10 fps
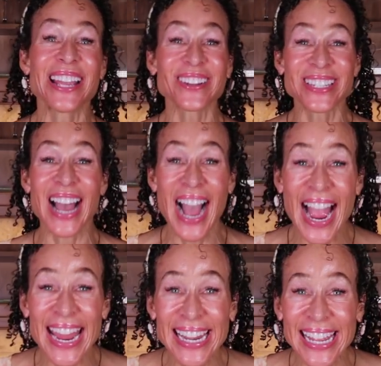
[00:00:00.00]
They're
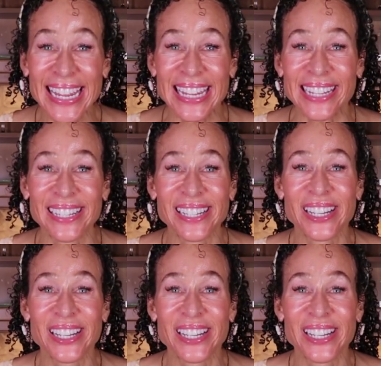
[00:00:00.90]
tiny.